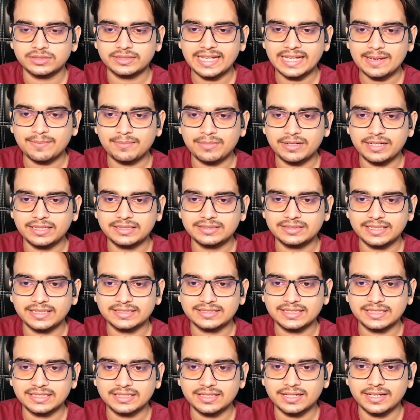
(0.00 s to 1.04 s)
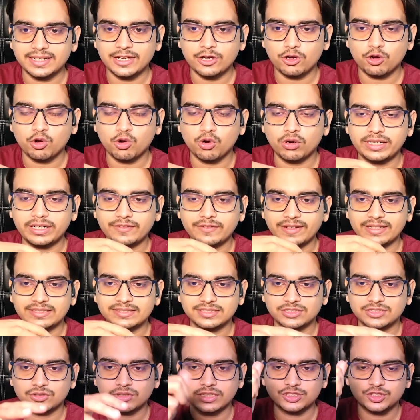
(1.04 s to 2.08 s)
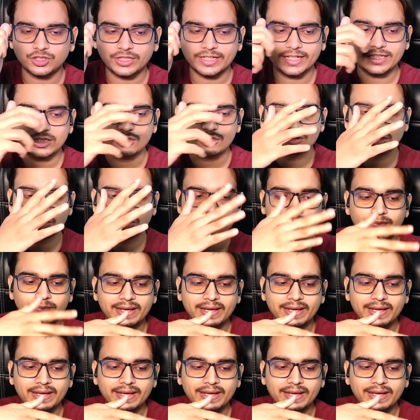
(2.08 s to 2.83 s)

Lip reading: tablets, etc. All devices. Okay, so I can use it on a